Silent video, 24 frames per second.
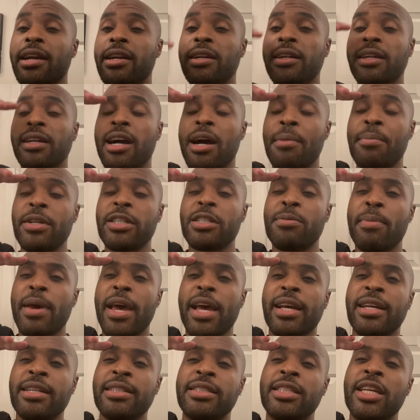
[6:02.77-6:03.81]
in the comments,
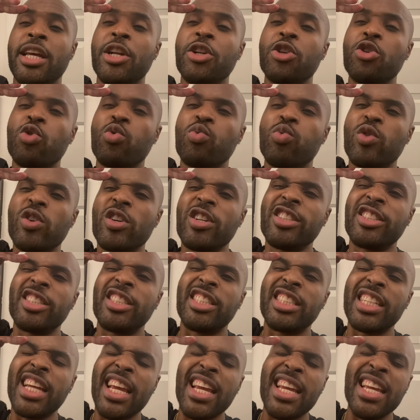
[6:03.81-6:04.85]
man. Contender
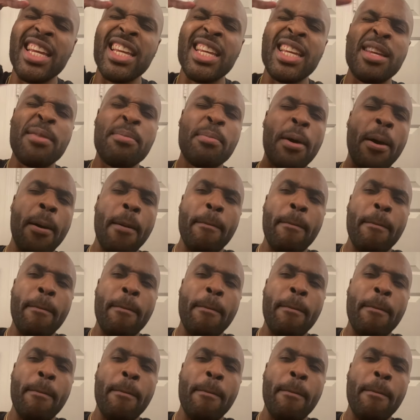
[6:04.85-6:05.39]
Regime